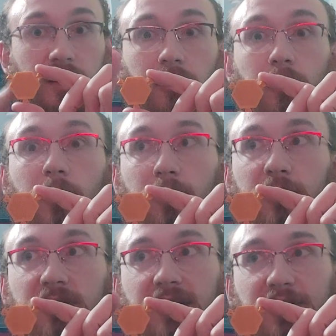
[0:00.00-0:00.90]
I gotta remember I'm
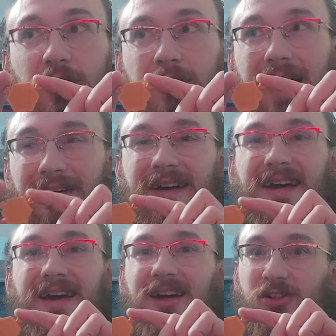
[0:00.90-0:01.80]
using that term now,
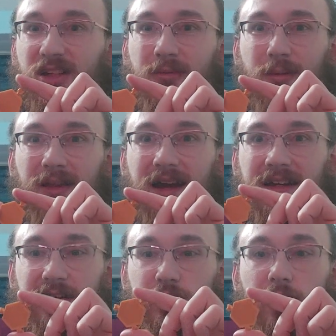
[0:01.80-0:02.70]
just came up with that
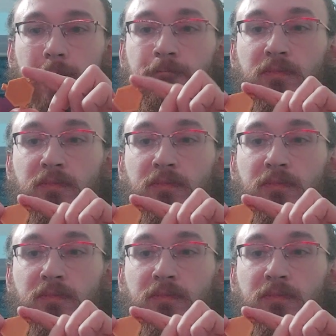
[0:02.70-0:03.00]
yesterday.